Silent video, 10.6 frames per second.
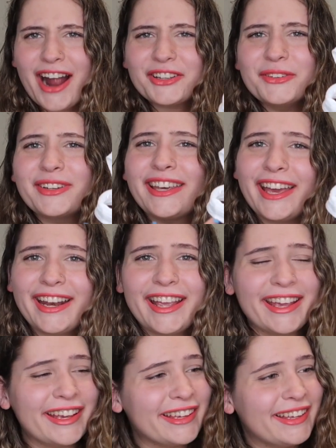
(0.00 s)
Are you
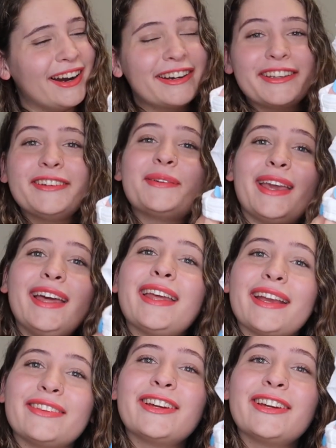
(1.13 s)
kidding? Are you kidding?